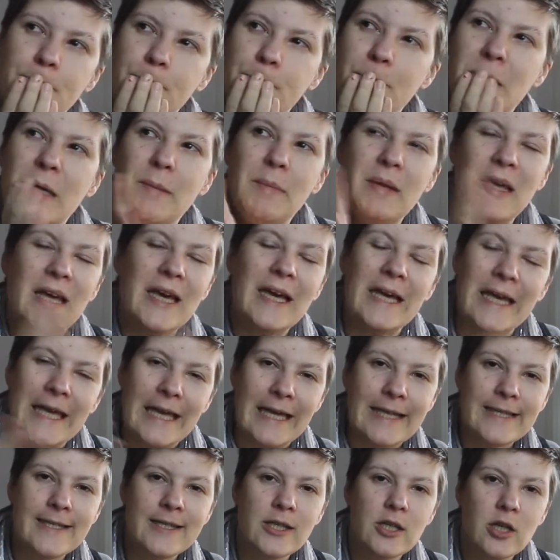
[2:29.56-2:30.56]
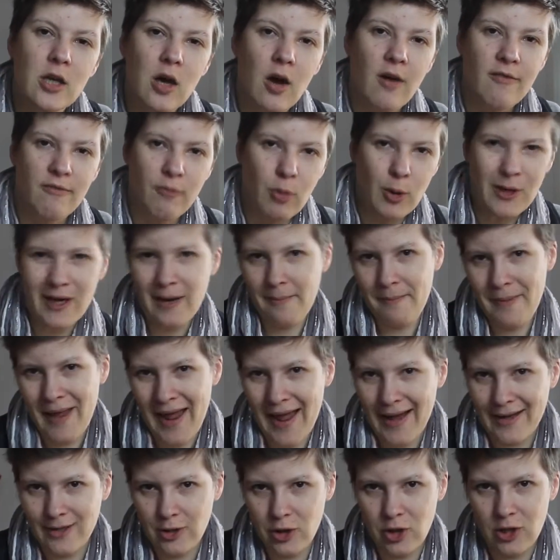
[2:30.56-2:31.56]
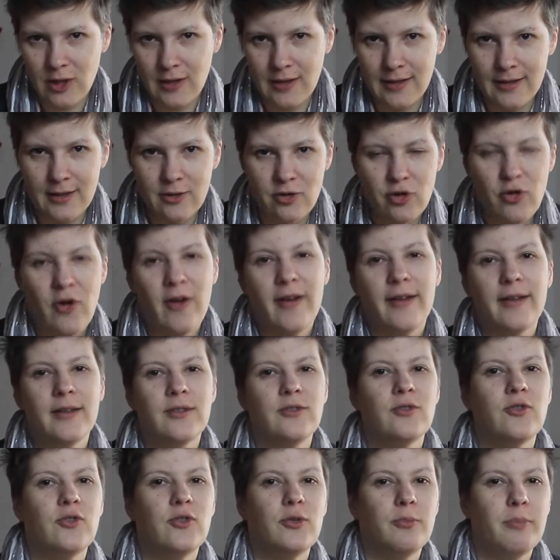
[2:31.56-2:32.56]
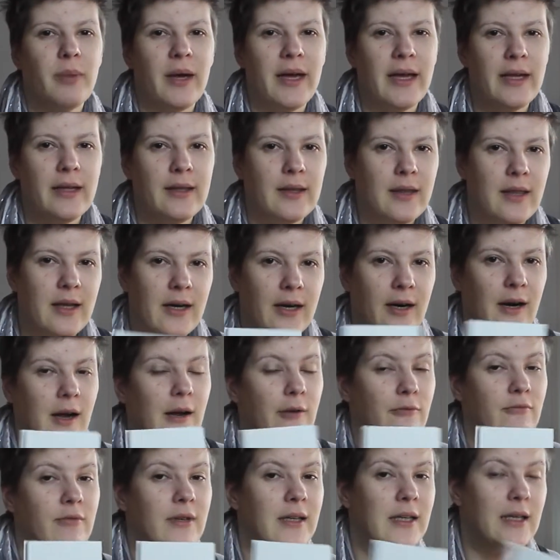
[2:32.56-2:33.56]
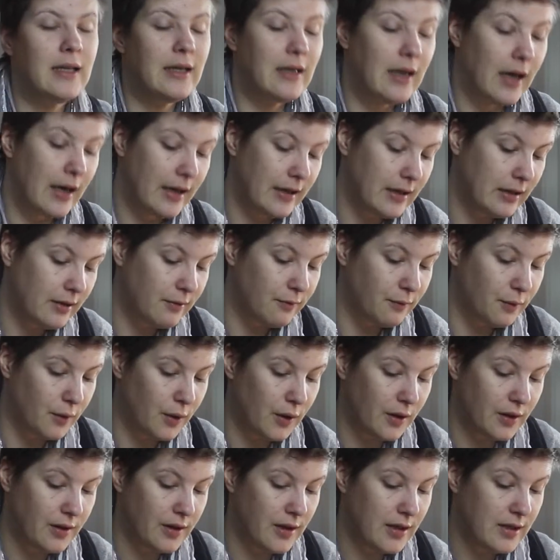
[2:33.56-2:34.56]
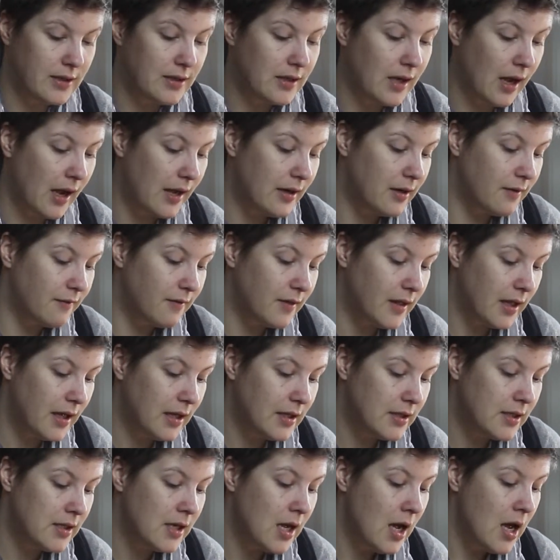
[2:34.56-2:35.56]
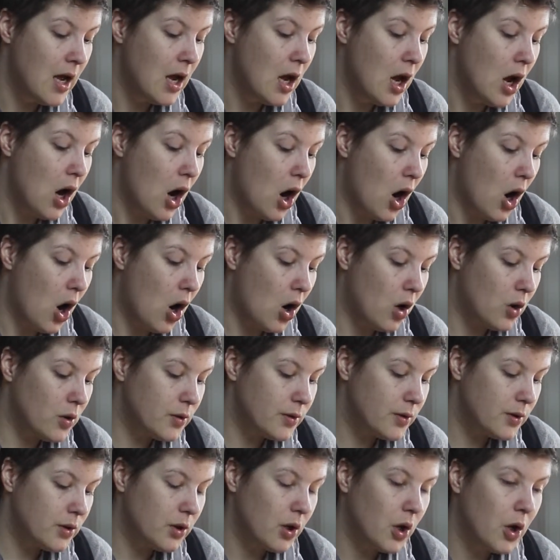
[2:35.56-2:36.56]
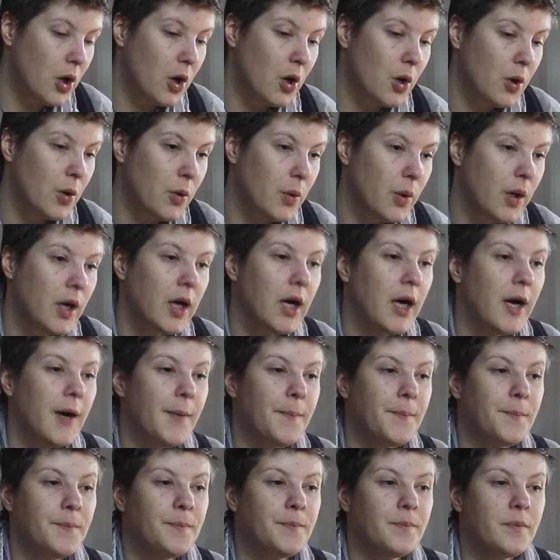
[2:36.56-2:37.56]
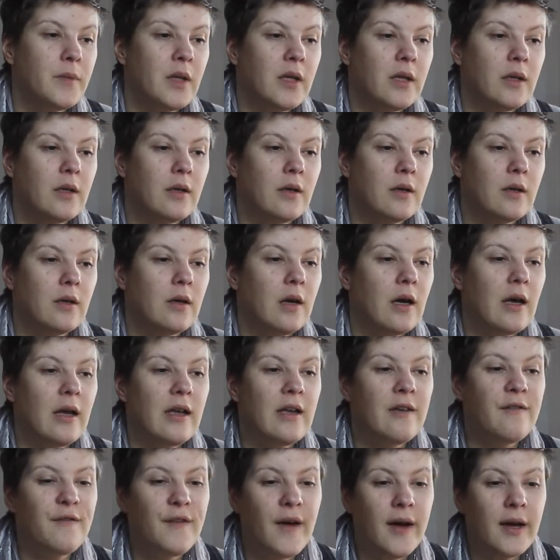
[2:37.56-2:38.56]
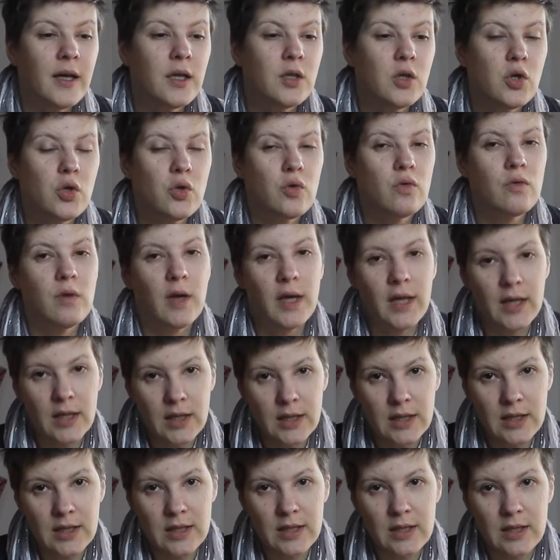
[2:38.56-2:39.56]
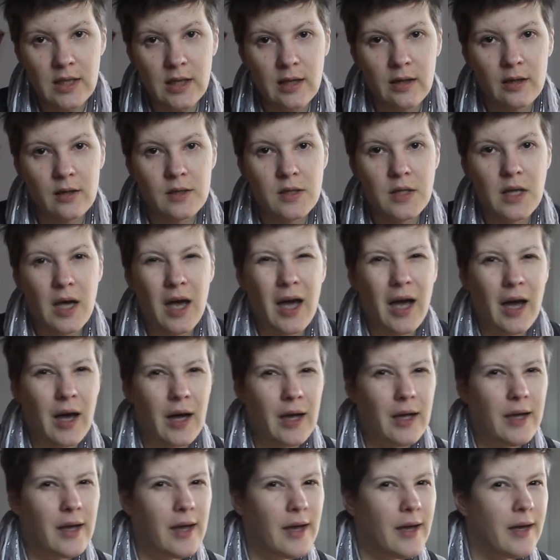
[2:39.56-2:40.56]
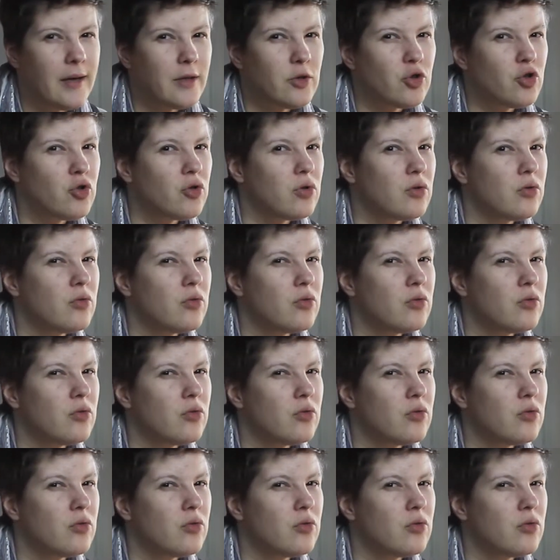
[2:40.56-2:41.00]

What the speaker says: maybe a hint of what I'm actually trying to paint there. I really like it for these kind of things. Also, if I do any details, I